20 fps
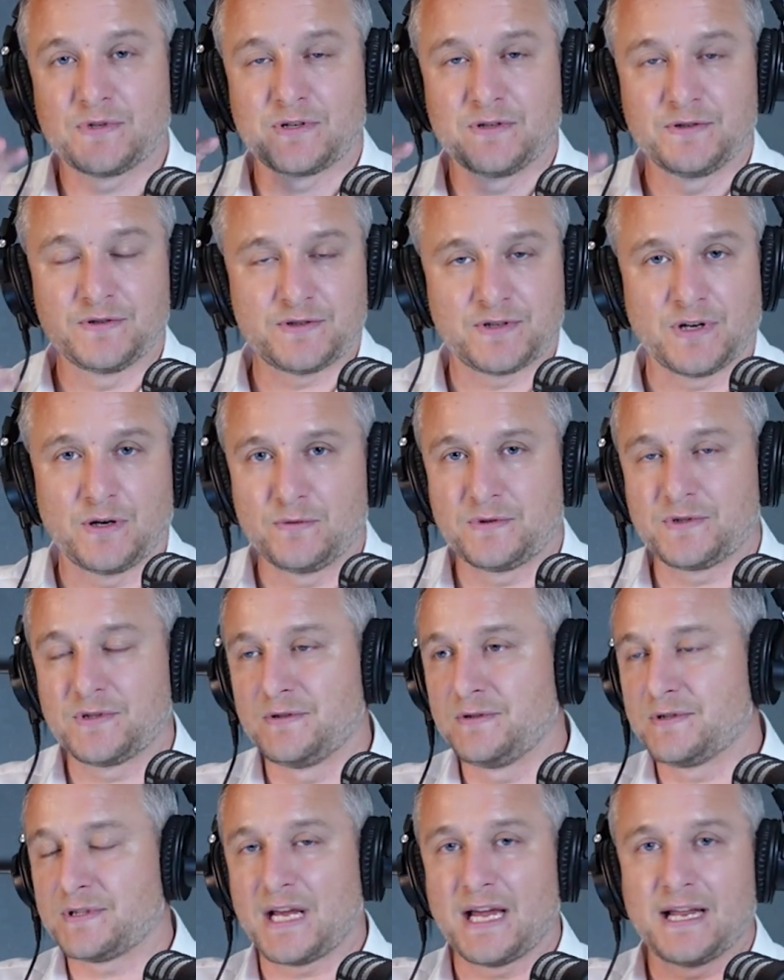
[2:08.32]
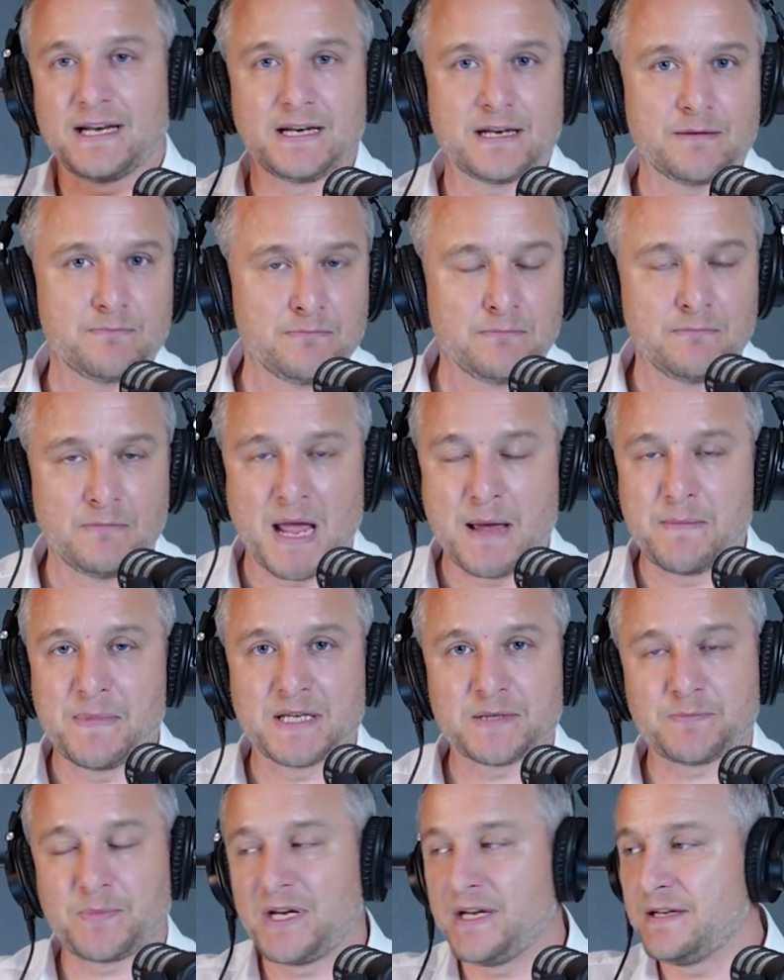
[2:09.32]
consultants and
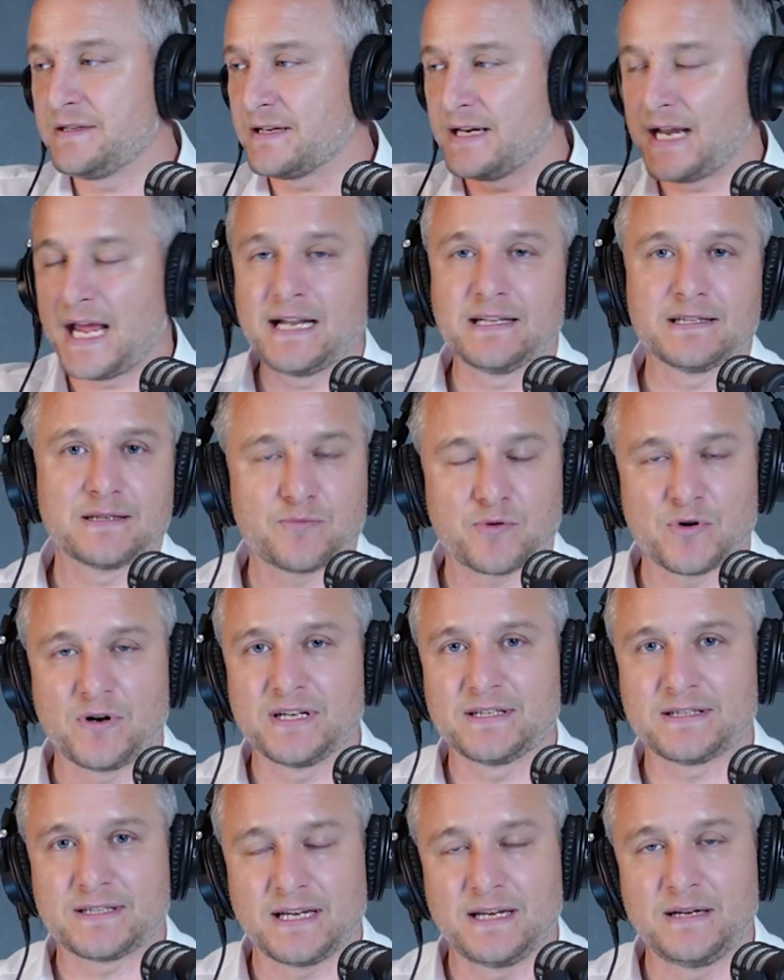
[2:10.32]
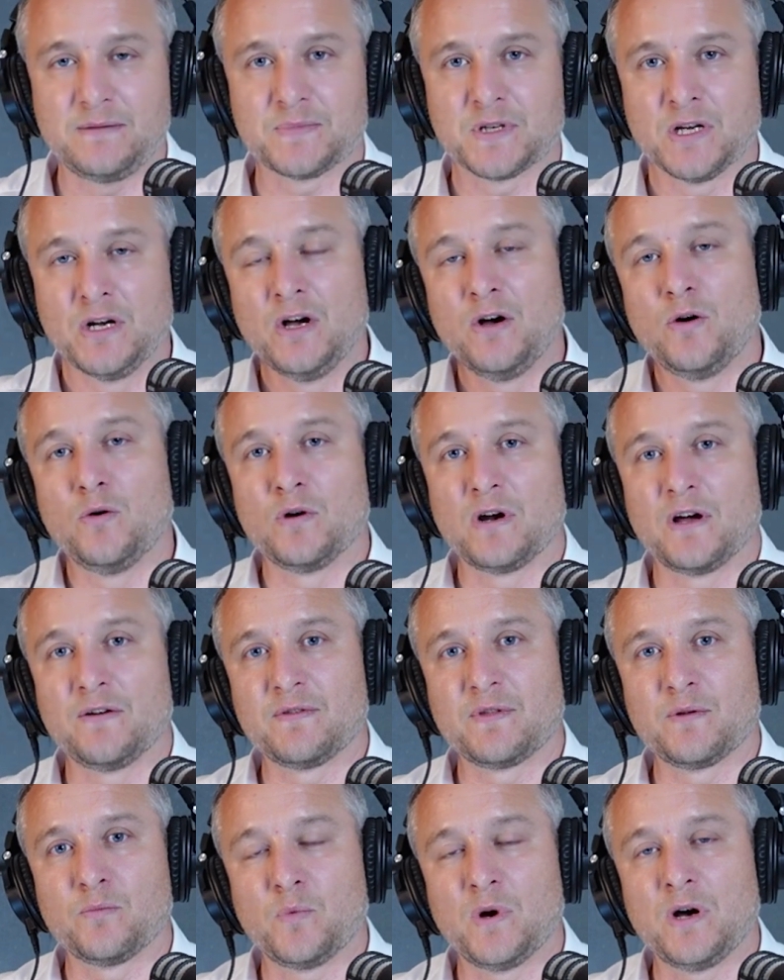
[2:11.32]
MSPs and enterprise teams all
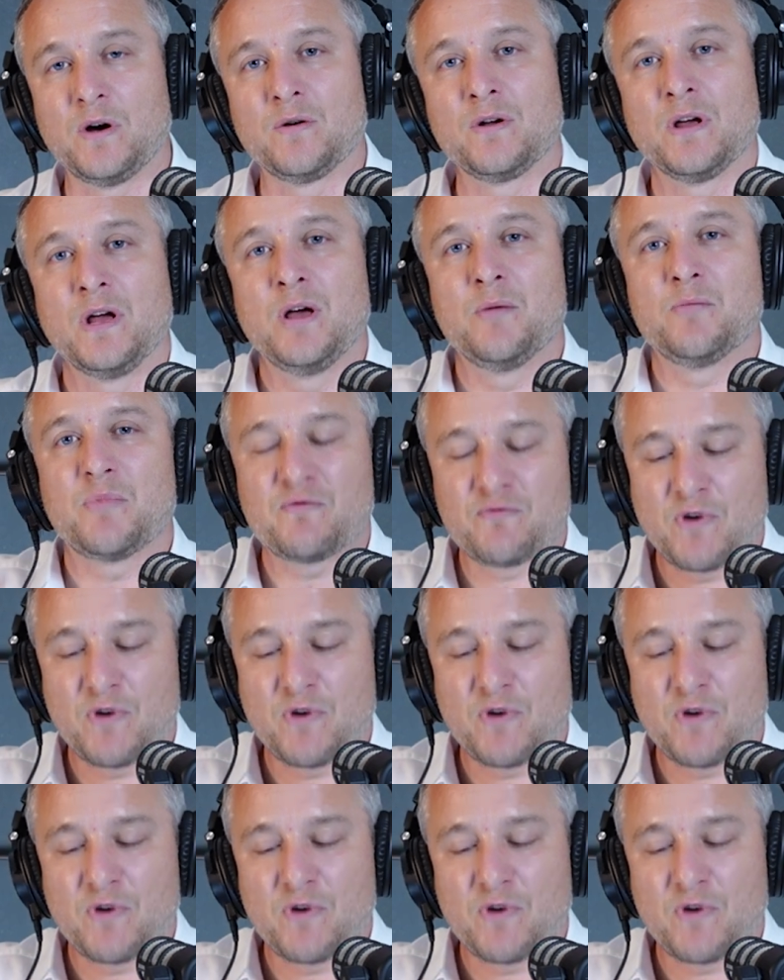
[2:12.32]
over the world, but